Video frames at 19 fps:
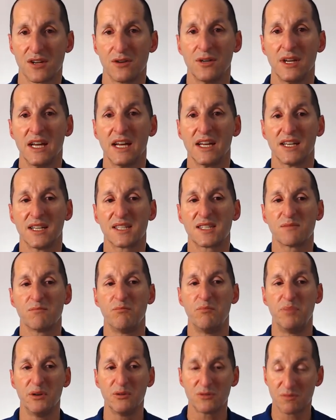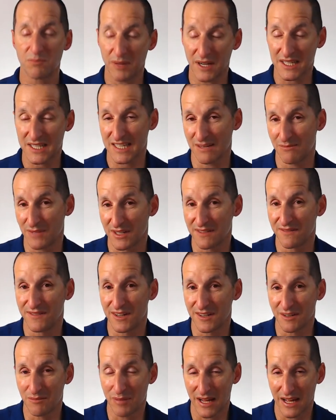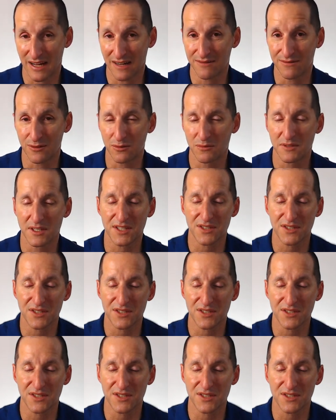So it's built by someone very powerful.